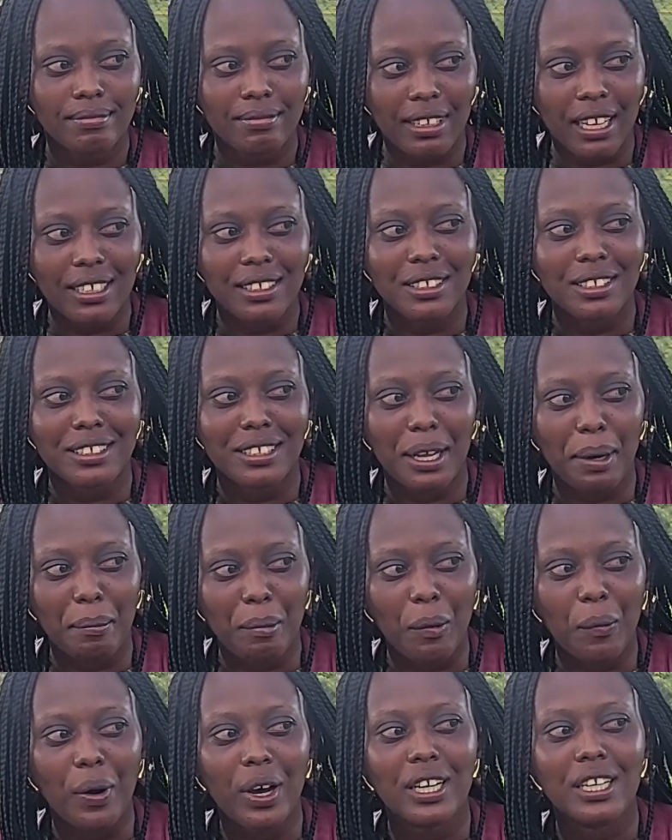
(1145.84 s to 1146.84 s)
That is
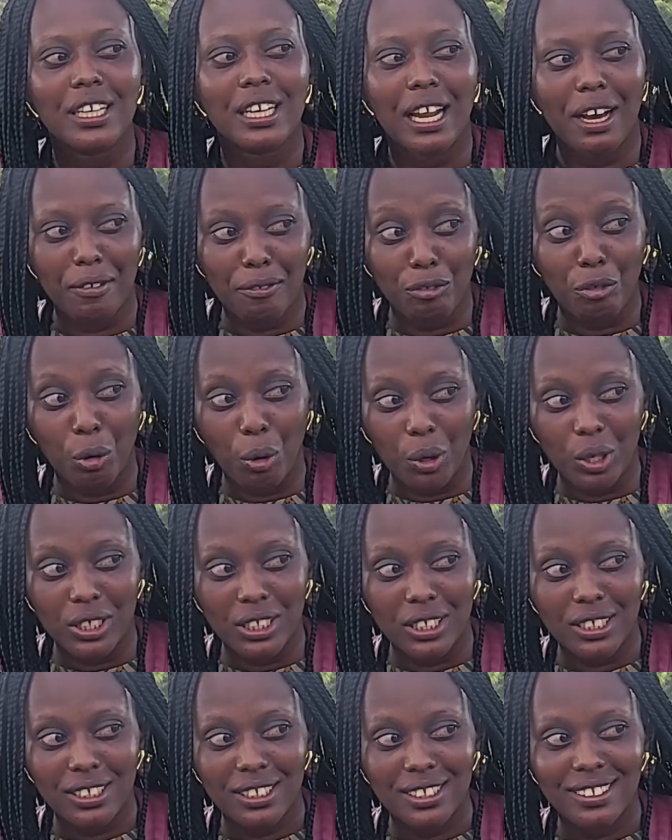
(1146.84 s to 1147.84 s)
number 1. Love
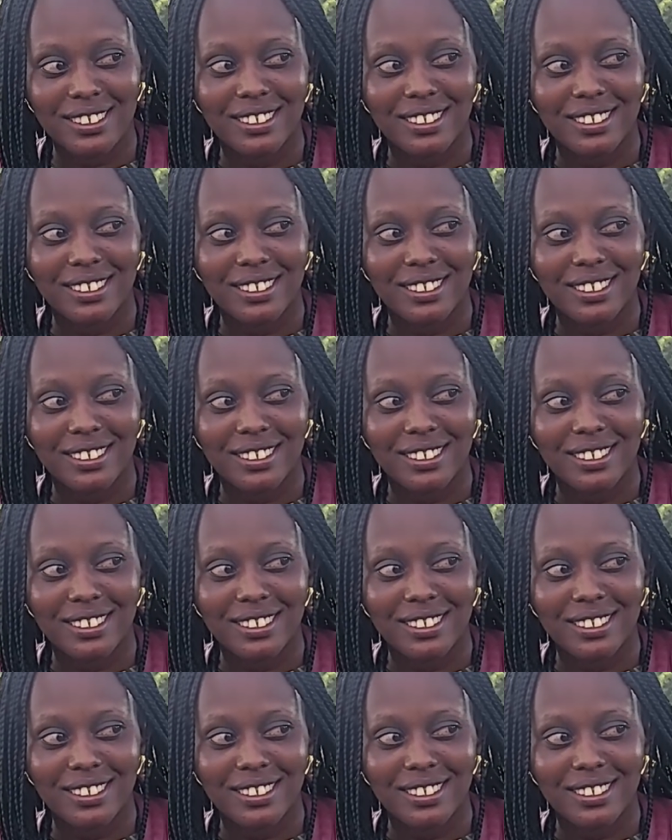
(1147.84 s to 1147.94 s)
God.